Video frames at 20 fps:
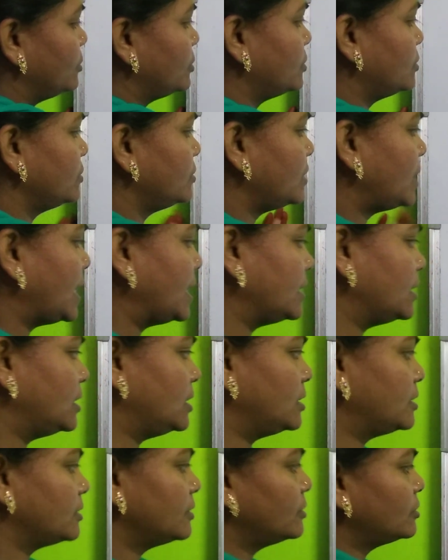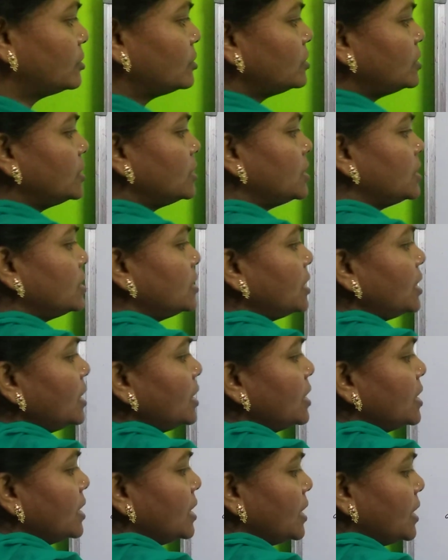Like this. So this is a
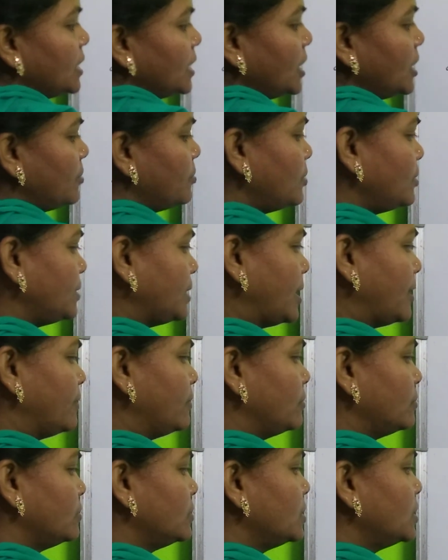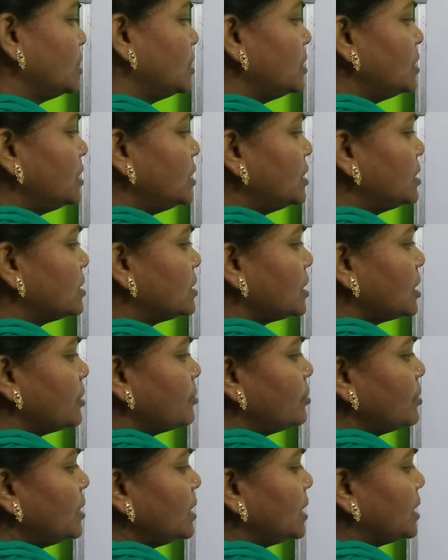table now. In this table
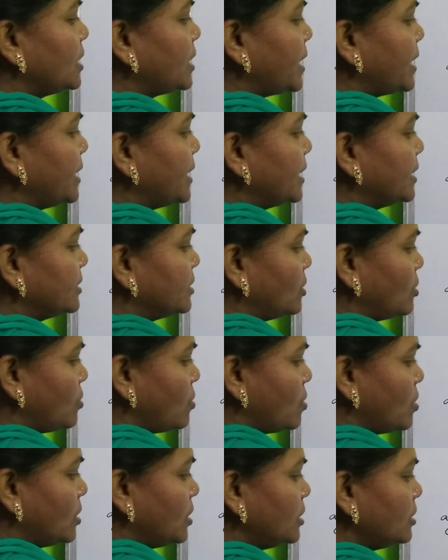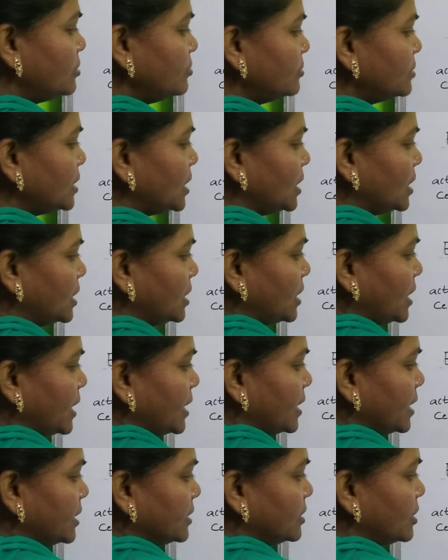it contains the columns and it
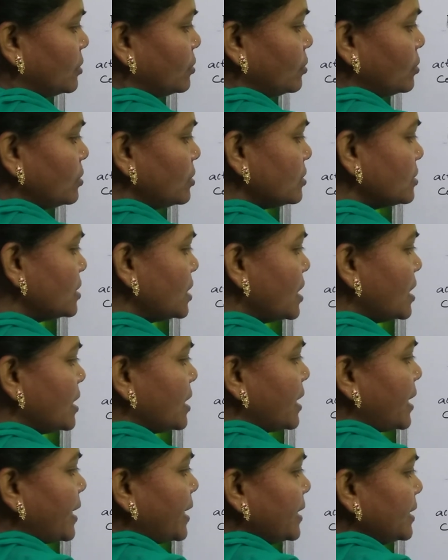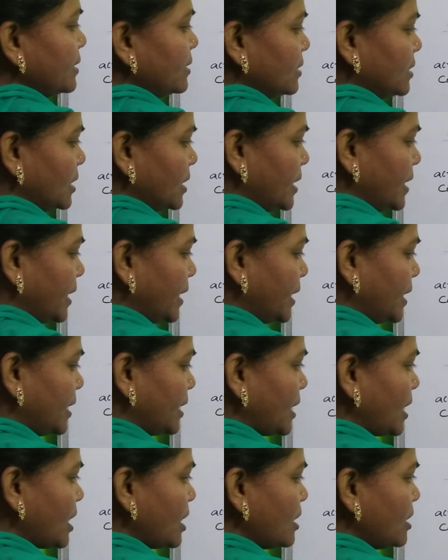contains the rows and the
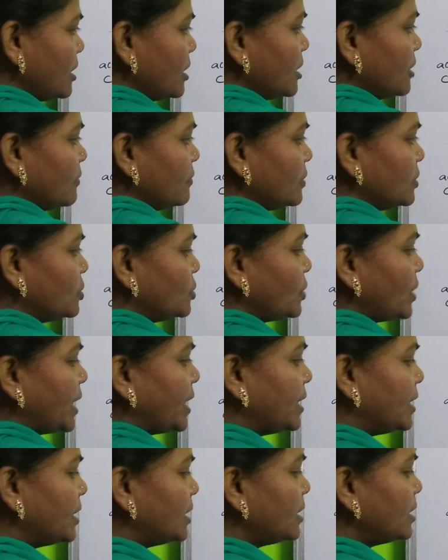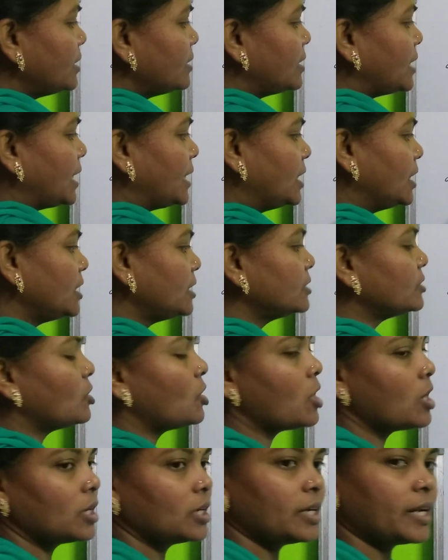data which you enter, that is
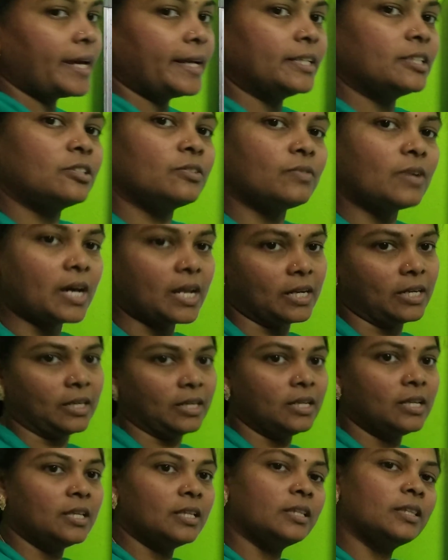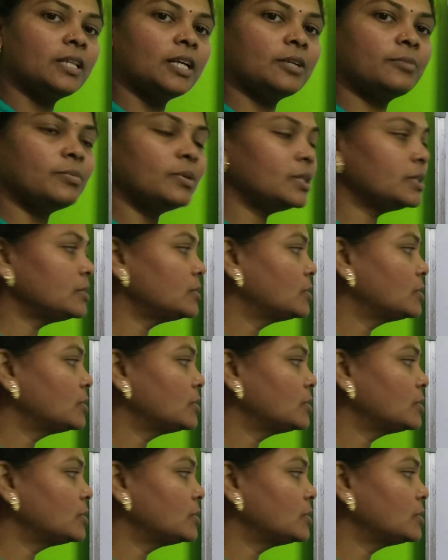organized one. That means